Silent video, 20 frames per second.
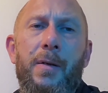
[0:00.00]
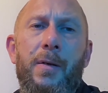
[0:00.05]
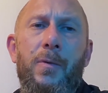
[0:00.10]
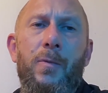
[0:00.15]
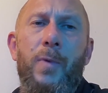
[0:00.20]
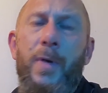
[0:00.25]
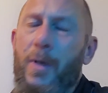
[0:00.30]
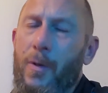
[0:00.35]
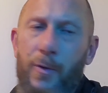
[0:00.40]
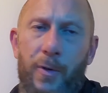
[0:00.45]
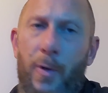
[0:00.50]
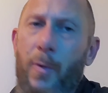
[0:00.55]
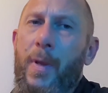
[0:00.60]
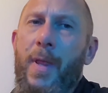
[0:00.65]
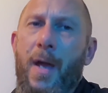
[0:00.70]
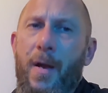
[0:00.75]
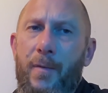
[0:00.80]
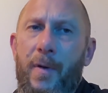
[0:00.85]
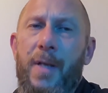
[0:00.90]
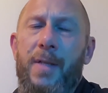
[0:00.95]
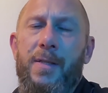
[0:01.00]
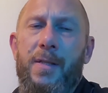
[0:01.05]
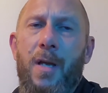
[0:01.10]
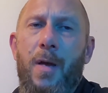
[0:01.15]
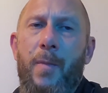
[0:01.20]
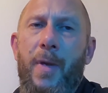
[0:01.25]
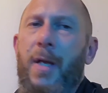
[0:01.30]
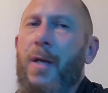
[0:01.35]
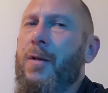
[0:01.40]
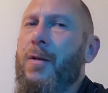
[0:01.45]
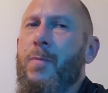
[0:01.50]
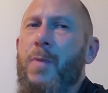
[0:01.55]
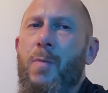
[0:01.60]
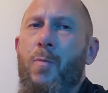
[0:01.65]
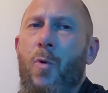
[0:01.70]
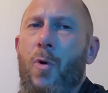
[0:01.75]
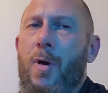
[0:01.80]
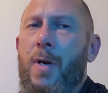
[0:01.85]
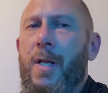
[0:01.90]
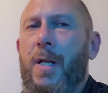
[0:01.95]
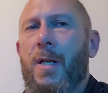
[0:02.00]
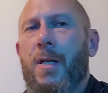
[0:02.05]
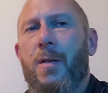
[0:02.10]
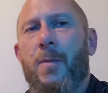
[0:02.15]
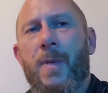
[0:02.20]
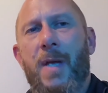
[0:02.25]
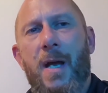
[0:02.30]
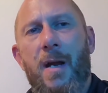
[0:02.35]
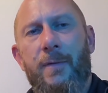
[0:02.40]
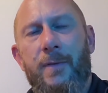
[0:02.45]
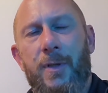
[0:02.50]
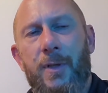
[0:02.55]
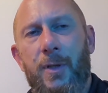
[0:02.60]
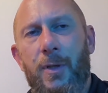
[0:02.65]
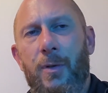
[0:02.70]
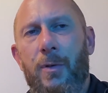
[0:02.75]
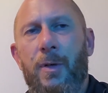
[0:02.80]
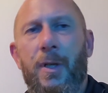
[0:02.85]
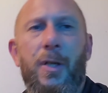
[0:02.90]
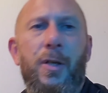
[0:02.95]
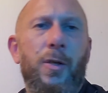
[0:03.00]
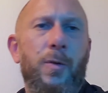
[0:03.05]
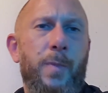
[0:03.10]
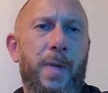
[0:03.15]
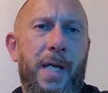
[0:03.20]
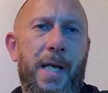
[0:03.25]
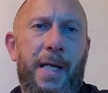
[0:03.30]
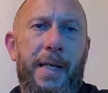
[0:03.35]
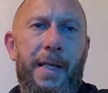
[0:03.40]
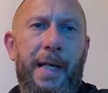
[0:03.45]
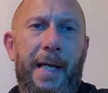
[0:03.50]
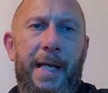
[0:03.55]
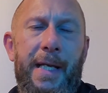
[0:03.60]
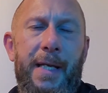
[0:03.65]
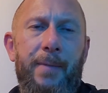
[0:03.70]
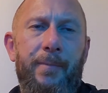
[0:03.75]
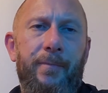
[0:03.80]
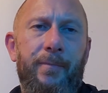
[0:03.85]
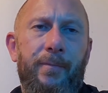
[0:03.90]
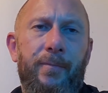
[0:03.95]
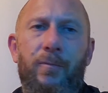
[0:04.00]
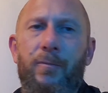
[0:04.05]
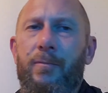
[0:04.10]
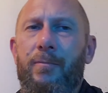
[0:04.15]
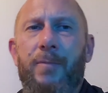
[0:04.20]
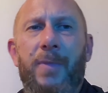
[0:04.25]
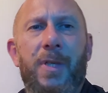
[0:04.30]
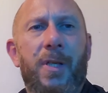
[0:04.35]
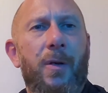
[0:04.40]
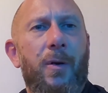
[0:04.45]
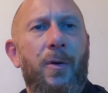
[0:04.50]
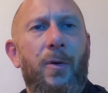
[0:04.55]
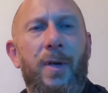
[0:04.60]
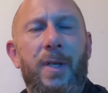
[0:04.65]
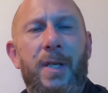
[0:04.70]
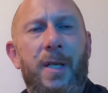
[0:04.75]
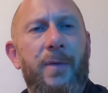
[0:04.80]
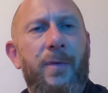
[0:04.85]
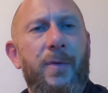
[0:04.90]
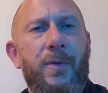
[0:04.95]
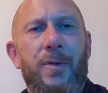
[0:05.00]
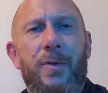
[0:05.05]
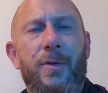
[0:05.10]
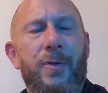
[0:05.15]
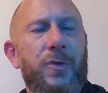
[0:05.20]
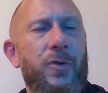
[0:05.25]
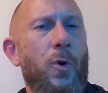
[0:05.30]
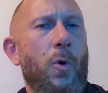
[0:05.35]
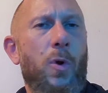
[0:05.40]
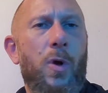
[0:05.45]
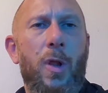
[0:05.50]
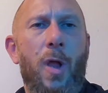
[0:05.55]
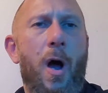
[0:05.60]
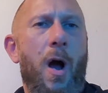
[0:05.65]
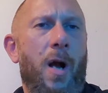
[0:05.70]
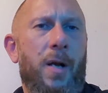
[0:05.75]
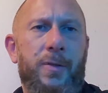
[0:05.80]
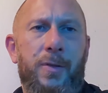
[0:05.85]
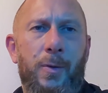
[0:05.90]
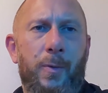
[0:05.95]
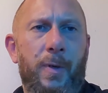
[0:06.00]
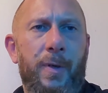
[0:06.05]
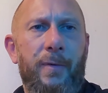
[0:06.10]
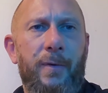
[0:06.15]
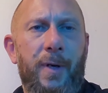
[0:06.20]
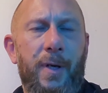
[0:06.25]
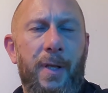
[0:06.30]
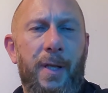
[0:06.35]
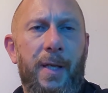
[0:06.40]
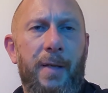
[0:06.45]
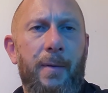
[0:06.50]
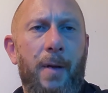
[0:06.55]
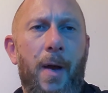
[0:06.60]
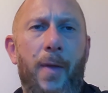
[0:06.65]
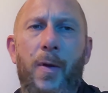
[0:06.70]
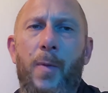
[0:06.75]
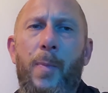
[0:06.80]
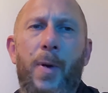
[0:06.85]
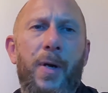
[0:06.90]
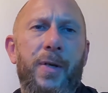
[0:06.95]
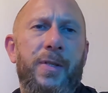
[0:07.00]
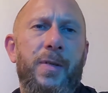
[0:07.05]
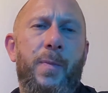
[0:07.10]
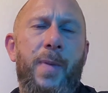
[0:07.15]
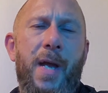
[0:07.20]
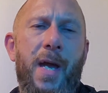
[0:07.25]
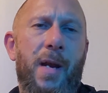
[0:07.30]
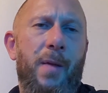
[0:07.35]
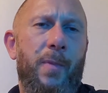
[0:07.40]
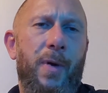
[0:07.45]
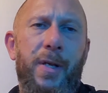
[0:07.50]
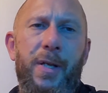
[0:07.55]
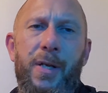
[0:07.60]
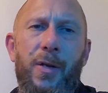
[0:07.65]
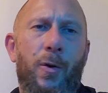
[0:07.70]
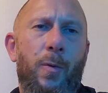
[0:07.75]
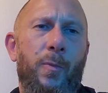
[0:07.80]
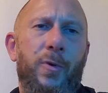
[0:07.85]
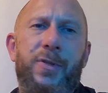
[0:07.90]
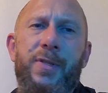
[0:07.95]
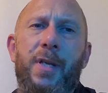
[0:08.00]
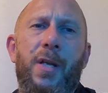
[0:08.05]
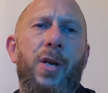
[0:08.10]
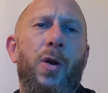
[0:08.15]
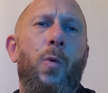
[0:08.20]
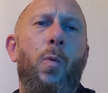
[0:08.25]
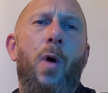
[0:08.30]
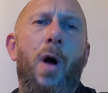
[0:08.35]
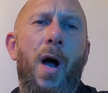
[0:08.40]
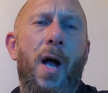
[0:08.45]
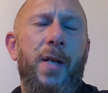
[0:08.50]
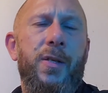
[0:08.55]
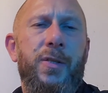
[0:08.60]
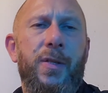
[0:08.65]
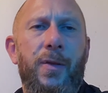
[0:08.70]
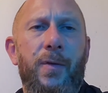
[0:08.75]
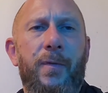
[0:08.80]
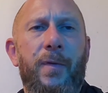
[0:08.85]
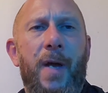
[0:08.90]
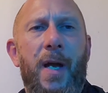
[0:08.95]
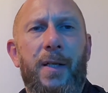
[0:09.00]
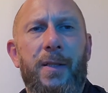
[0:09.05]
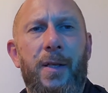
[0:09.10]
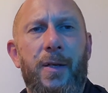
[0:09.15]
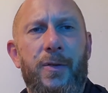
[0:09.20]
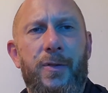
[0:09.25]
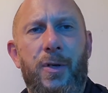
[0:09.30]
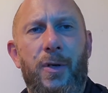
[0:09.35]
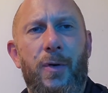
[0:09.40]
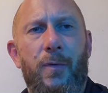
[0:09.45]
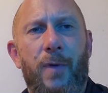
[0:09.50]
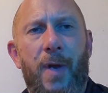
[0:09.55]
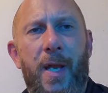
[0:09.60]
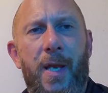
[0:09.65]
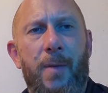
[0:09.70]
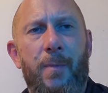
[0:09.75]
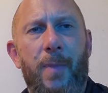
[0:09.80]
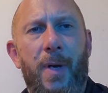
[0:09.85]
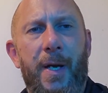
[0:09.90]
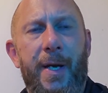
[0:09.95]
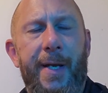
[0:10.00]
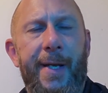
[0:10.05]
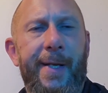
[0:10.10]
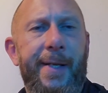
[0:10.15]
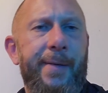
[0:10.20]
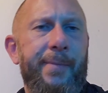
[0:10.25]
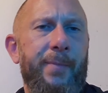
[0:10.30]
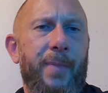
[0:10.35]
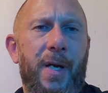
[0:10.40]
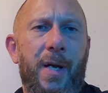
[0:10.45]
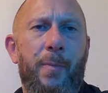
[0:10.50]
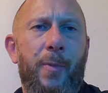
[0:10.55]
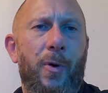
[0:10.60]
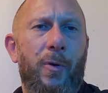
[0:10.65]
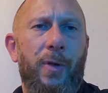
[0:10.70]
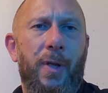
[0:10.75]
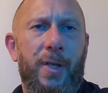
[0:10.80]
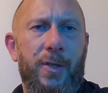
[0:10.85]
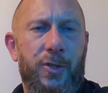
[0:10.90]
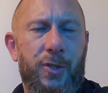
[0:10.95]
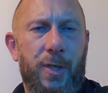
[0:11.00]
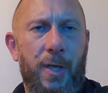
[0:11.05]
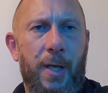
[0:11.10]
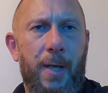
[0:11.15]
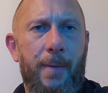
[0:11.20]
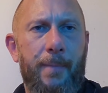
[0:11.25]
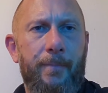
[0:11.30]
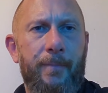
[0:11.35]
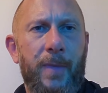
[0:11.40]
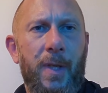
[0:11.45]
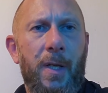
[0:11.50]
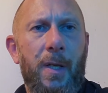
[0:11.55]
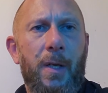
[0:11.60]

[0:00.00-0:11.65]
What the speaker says: We don't know when that rain's coming. It could be morning, it could be afternoon, it could be at night. You know, there's no clock to it, really. Other parts of Panama, you can almost set your watch to the fact that it's going to rain by about lunchtime.